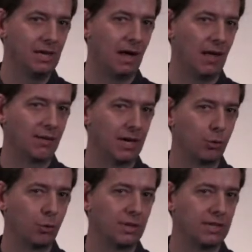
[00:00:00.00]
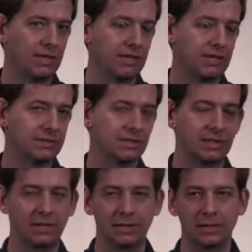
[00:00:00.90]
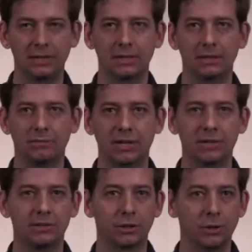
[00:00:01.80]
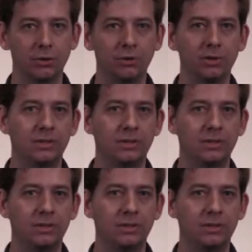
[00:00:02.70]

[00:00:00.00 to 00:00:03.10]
and then when it is ready to go,